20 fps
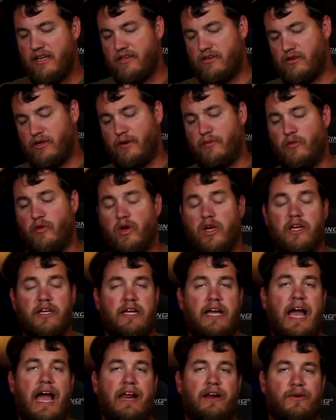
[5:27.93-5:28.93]
don't get me wrong,
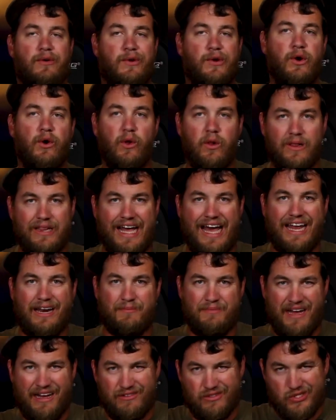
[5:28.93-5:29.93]
I don't know a lot
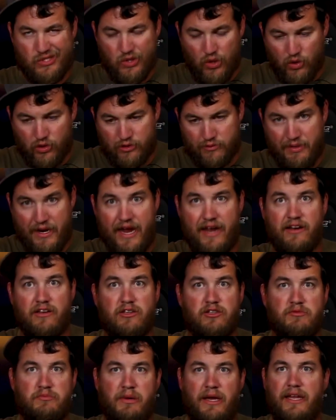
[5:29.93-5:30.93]
about solar
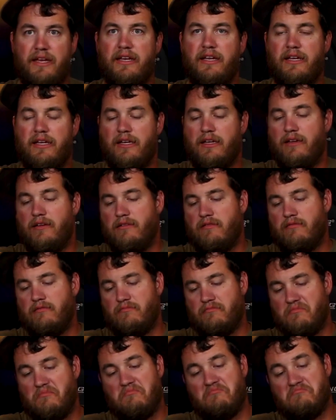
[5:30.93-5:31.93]
panels, but
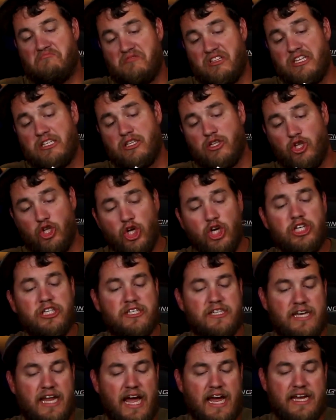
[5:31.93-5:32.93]
this
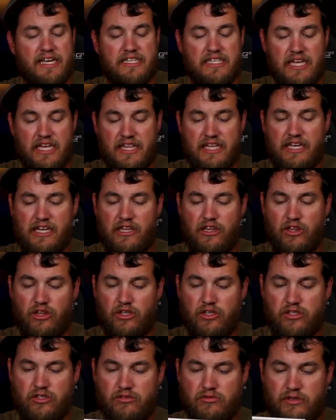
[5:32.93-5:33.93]
looks nice. I think it
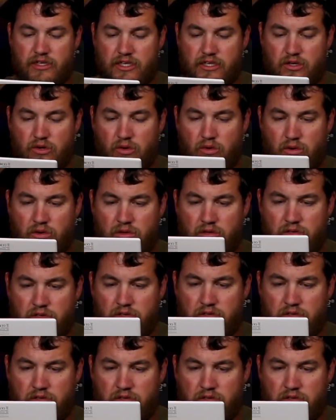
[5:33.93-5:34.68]
looks really cool.